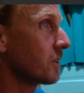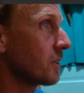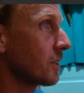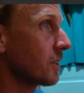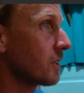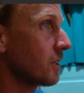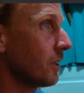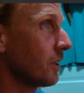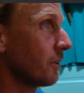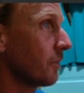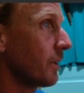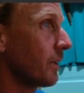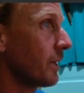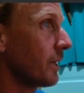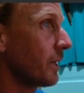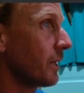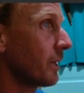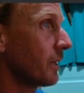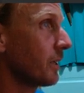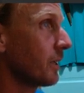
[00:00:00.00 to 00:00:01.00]

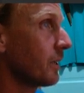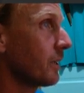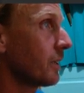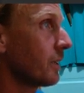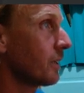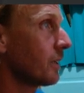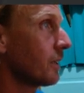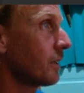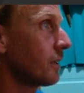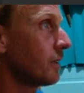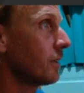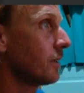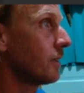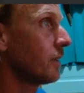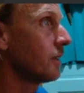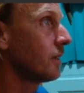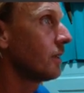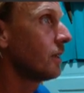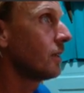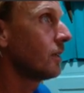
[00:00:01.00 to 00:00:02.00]
accelerating,
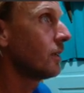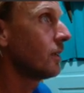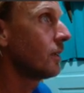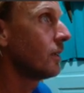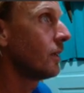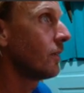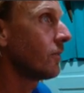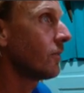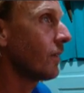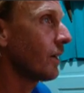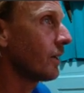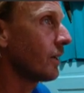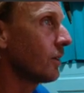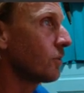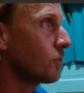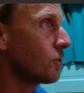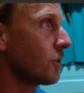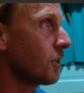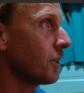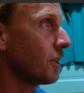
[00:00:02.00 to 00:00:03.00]
if I go
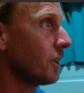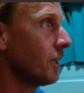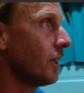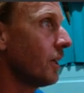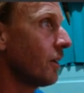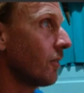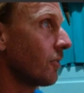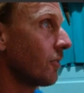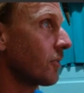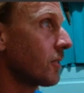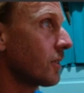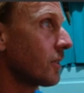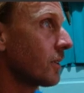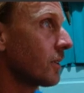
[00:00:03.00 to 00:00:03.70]
to the left,